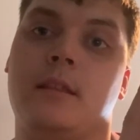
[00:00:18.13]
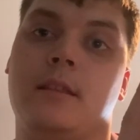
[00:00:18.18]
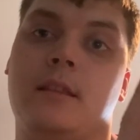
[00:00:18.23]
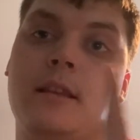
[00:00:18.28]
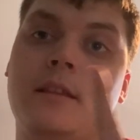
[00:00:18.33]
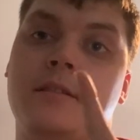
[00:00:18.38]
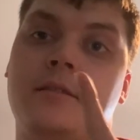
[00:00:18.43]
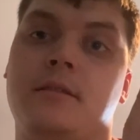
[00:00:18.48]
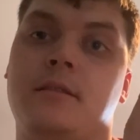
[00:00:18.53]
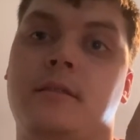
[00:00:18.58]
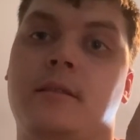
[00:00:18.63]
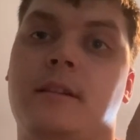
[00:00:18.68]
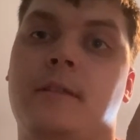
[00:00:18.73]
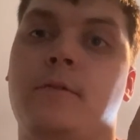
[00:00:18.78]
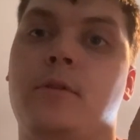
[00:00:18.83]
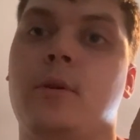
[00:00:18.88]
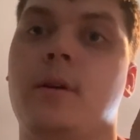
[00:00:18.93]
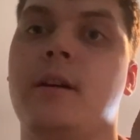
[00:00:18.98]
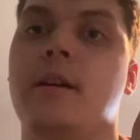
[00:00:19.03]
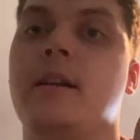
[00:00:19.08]
This
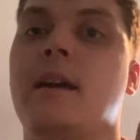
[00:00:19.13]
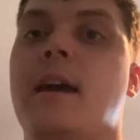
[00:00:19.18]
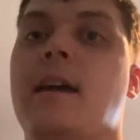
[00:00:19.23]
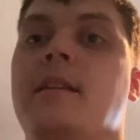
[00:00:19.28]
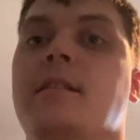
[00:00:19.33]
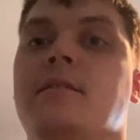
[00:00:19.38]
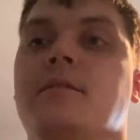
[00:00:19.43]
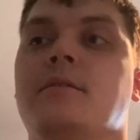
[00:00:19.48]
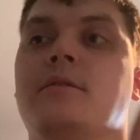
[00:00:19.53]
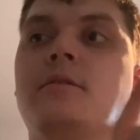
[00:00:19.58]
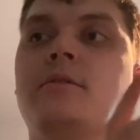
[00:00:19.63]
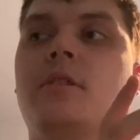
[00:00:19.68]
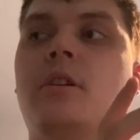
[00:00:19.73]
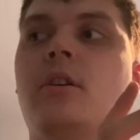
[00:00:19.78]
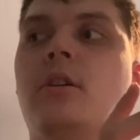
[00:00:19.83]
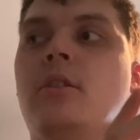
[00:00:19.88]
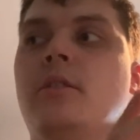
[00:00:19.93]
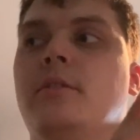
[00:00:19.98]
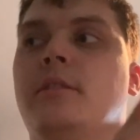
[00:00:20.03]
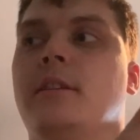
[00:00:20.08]
giveaway ends
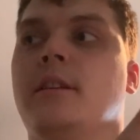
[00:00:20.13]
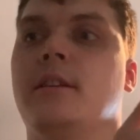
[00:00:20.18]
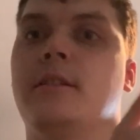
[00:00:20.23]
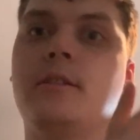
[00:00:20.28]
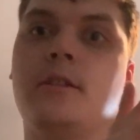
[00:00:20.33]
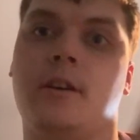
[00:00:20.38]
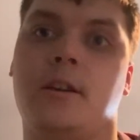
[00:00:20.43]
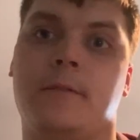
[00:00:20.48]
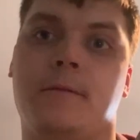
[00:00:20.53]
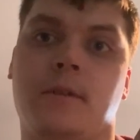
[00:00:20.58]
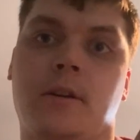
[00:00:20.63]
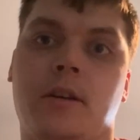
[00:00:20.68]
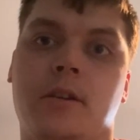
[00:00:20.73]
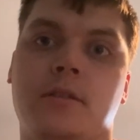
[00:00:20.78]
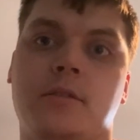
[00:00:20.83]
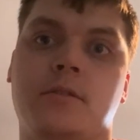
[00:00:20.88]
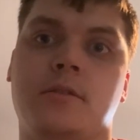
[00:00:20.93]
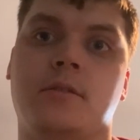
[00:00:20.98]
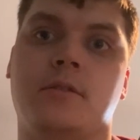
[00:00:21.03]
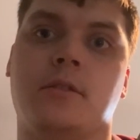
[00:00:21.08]
on the
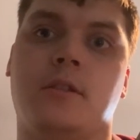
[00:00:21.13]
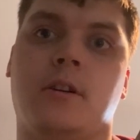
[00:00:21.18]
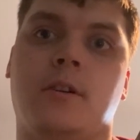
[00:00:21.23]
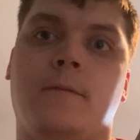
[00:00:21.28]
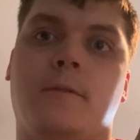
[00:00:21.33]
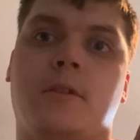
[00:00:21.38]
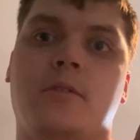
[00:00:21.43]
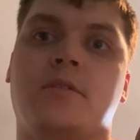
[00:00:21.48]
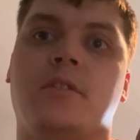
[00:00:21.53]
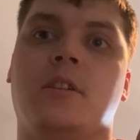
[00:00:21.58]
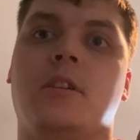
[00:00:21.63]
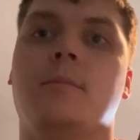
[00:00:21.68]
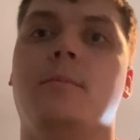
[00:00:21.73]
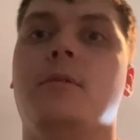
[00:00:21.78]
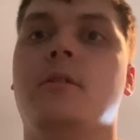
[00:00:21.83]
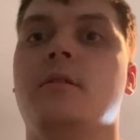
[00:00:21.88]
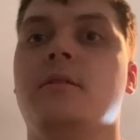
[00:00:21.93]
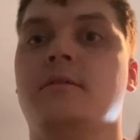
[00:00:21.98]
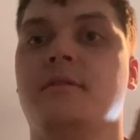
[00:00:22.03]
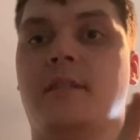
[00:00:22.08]
31st of
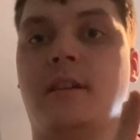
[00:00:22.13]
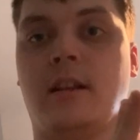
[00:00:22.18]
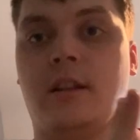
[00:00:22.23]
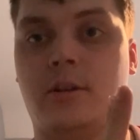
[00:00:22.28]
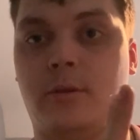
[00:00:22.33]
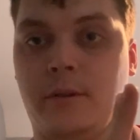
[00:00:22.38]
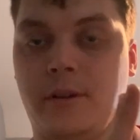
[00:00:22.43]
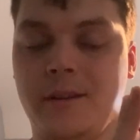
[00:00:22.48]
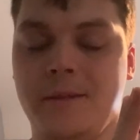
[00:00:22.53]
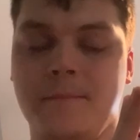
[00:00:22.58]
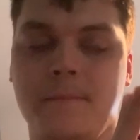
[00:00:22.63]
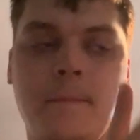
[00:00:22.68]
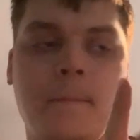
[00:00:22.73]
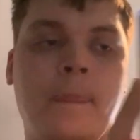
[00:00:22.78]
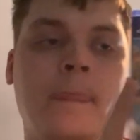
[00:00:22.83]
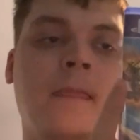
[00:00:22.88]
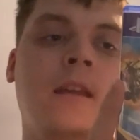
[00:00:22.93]
October, so Halloween.